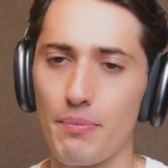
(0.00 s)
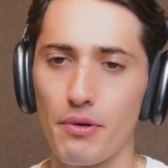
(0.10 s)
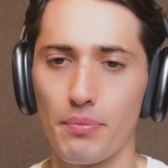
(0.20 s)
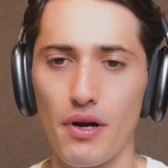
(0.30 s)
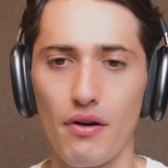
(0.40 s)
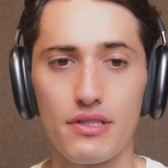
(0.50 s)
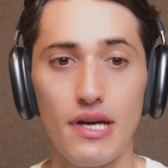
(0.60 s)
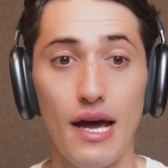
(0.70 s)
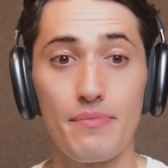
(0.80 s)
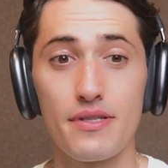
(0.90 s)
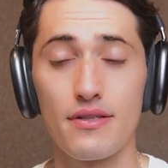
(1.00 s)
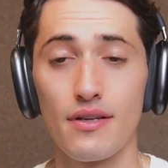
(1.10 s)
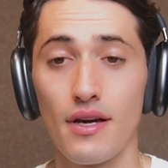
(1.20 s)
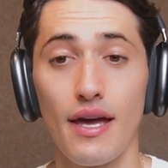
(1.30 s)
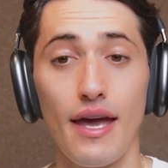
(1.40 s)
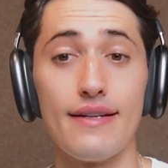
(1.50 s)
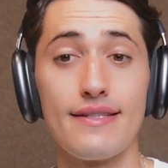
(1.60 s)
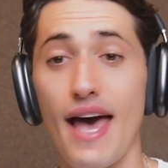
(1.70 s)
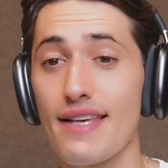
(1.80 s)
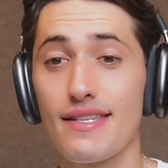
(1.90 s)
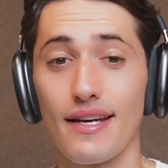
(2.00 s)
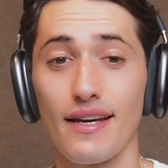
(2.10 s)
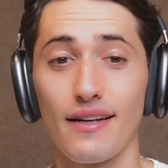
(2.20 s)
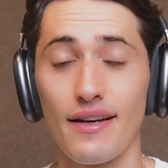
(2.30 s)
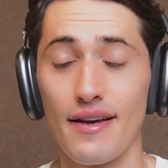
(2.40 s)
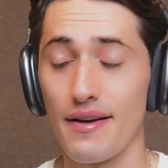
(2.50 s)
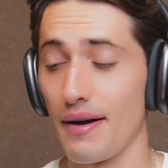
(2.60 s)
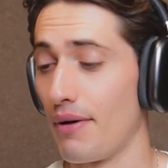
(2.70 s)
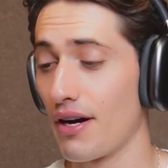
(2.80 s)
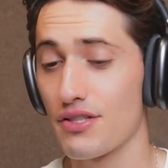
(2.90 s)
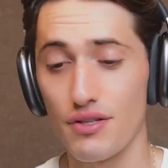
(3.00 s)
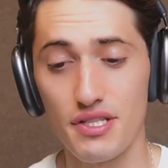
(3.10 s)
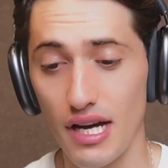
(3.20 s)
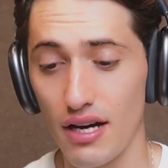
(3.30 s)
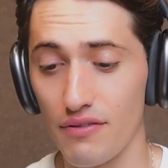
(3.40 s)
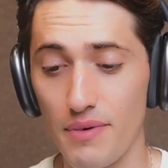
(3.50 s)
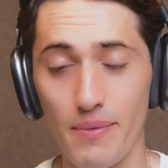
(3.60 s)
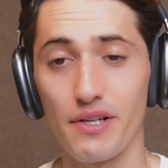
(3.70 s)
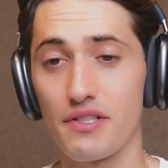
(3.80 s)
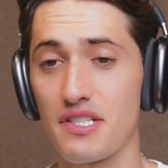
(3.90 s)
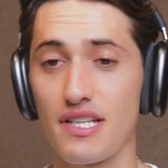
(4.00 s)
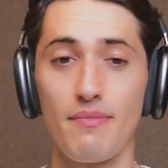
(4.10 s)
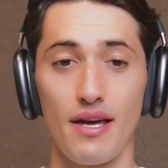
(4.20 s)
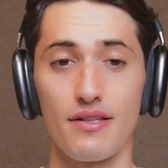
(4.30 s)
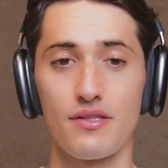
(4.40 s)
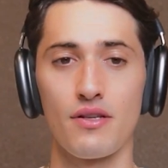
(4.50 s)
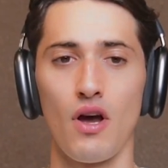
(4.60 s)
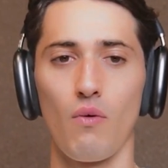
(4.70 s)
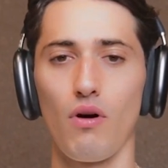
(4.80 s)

couple prototypes and tested it amongst yourself, maybe your teammates,